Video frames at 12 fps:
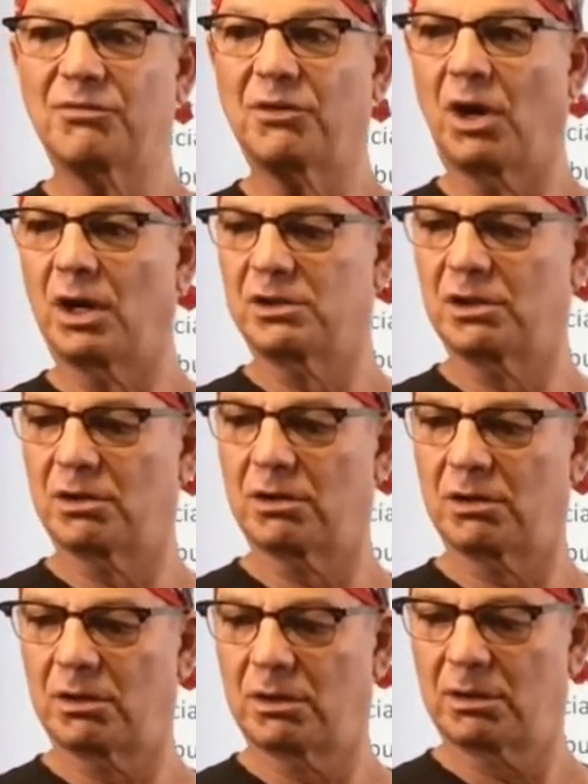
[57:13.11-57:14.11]
And say,
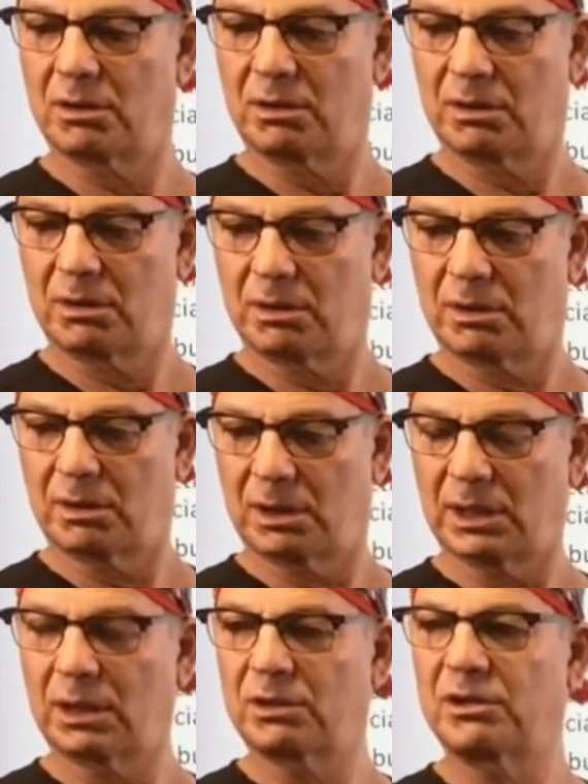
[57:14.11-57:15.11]

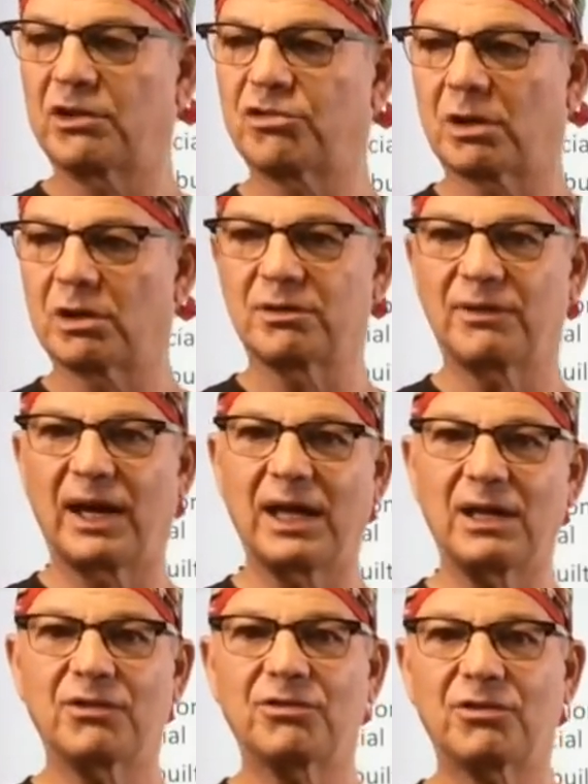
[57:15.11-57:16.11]
they got
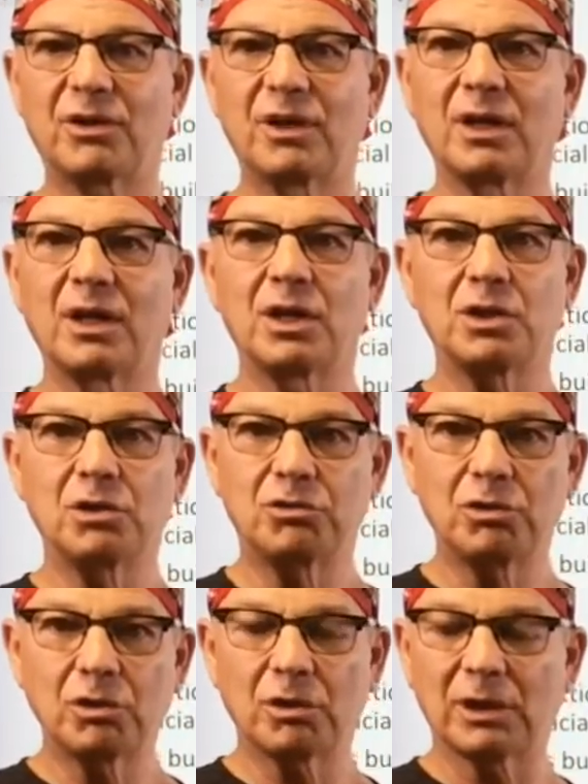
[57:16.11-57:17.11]
these things called
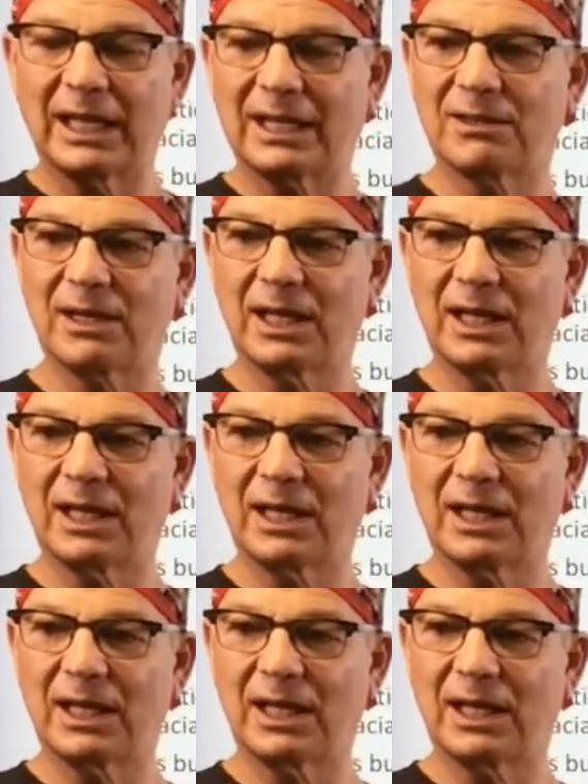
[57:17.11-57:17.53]
x-rays,